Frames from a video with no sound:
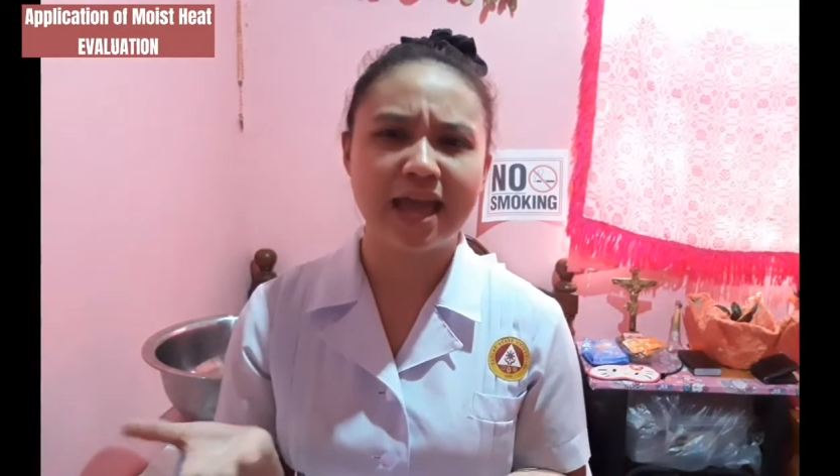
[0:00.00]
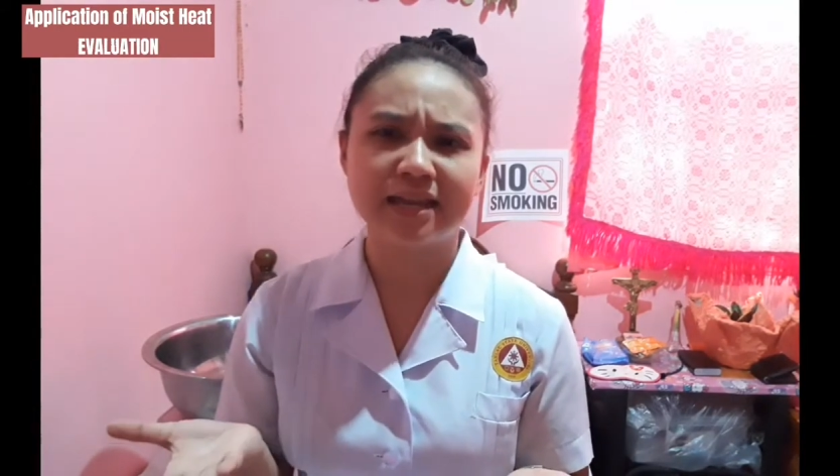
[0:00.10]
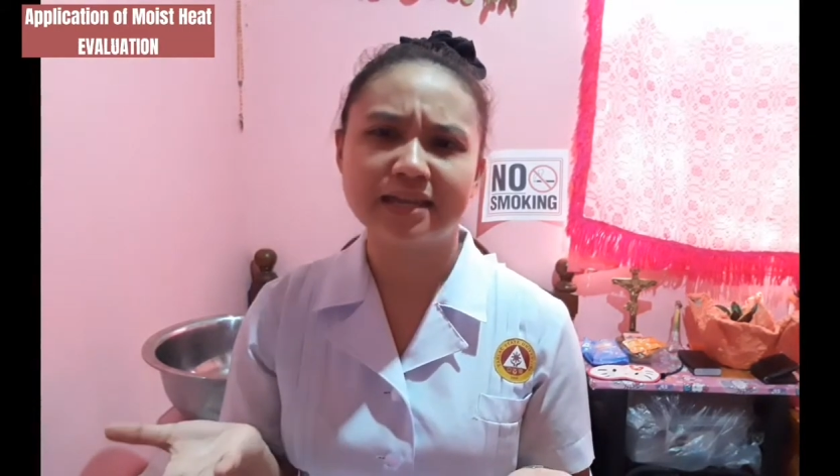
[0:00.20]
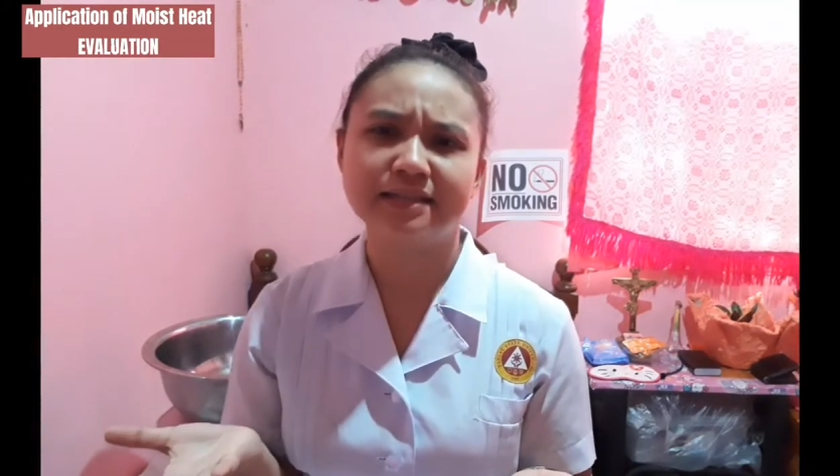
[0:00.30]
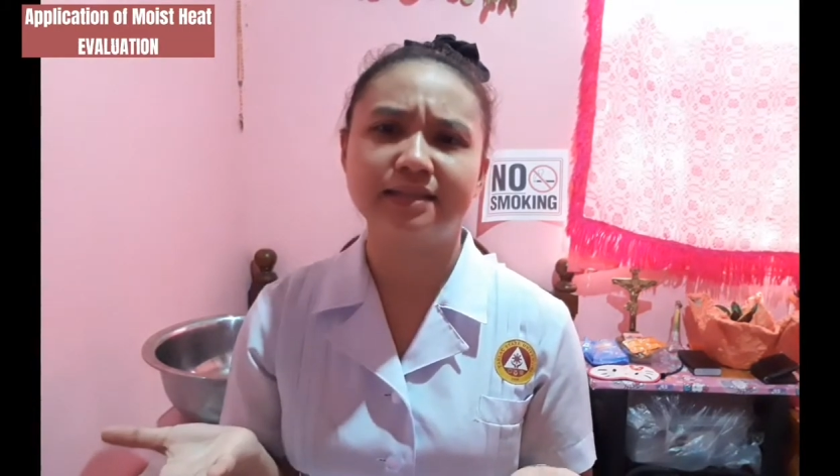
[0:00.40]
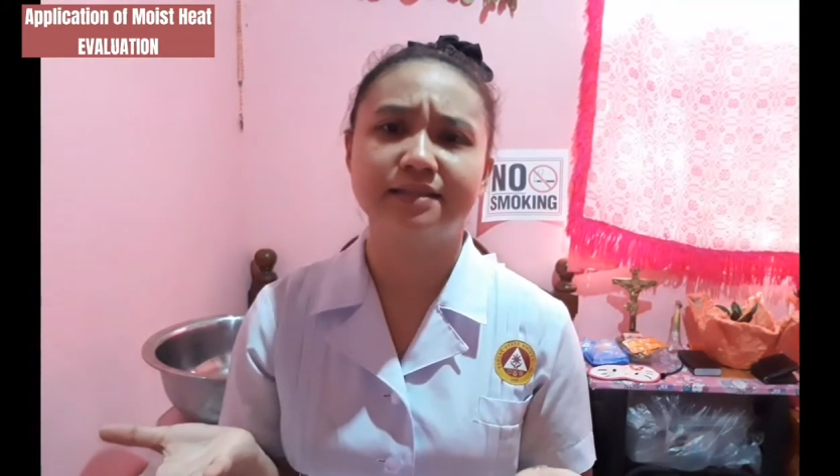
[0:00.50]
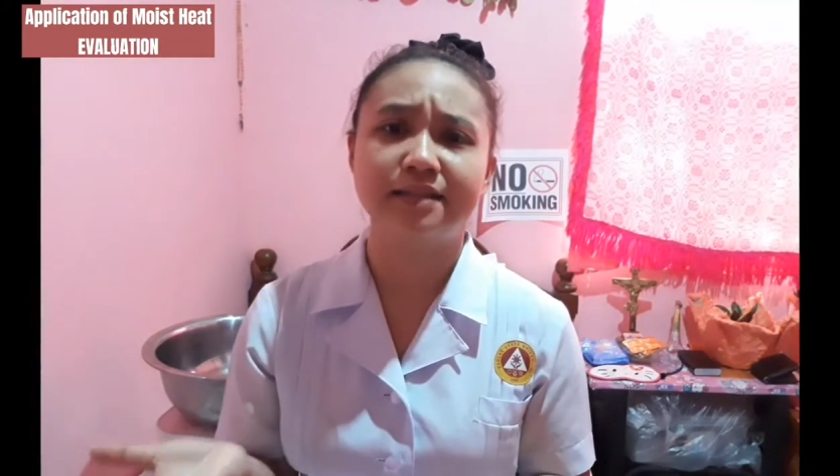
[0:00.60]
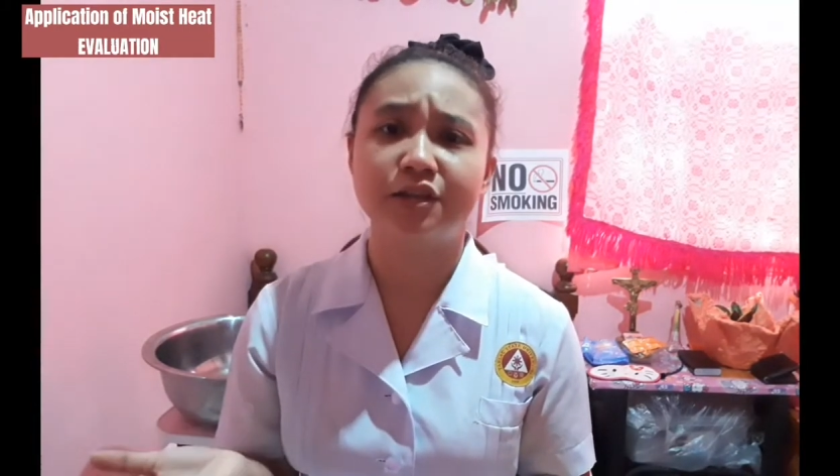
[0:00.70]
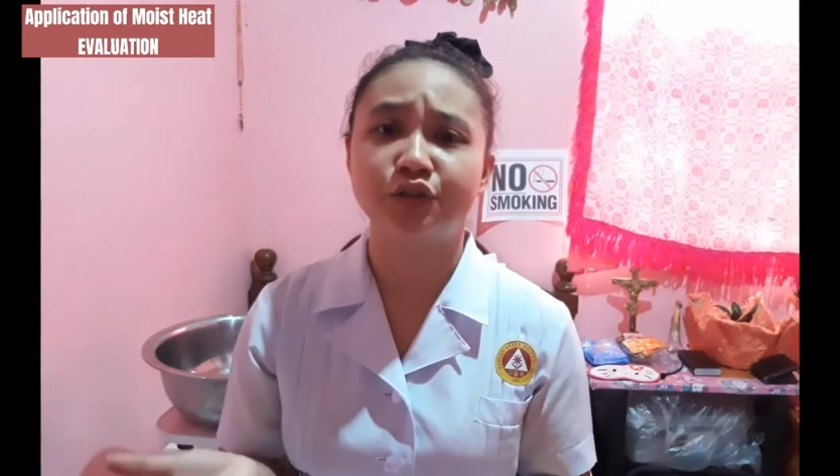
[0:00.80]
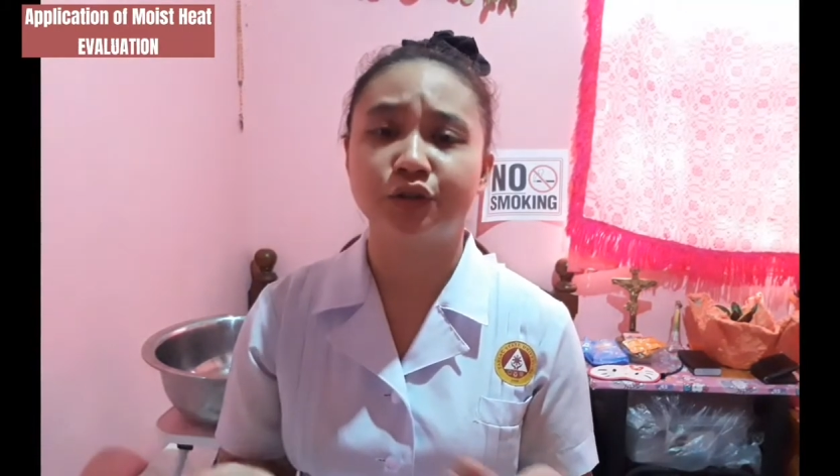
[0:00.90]
any
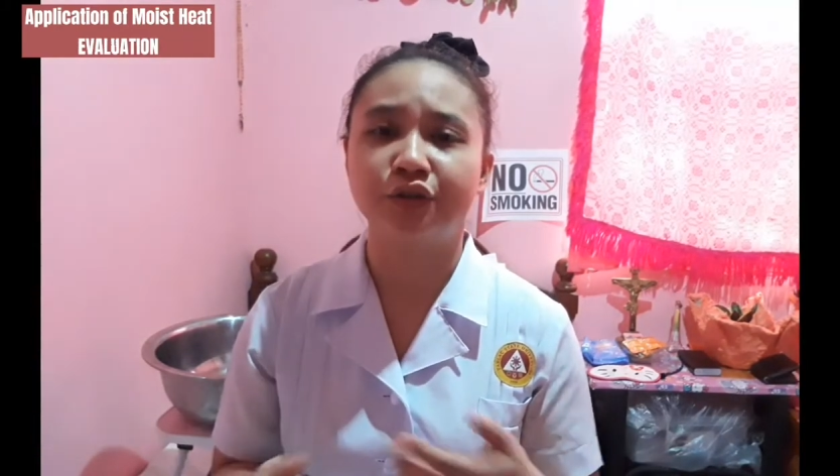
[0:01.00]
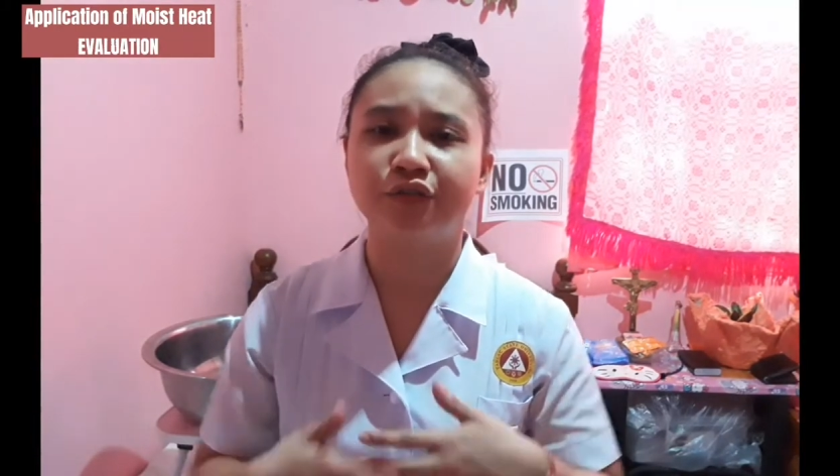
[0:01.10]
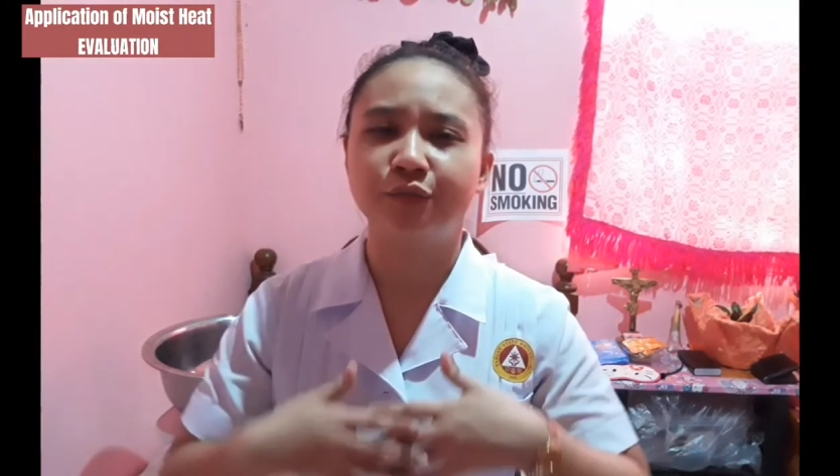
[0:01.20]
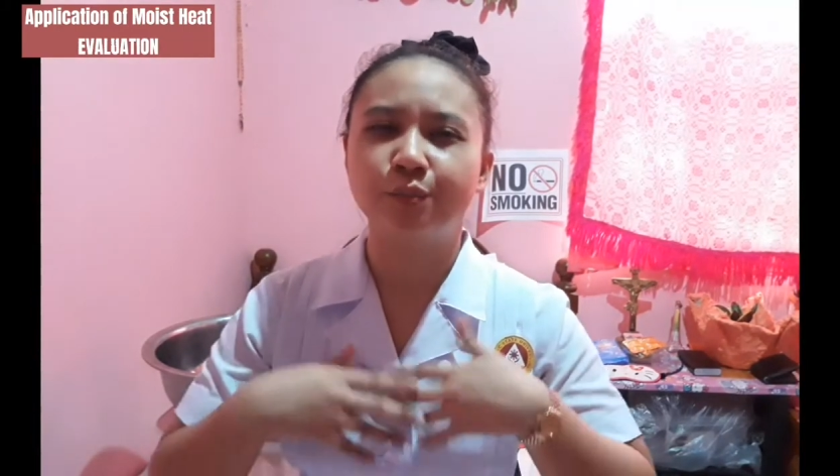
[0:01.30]
sensation of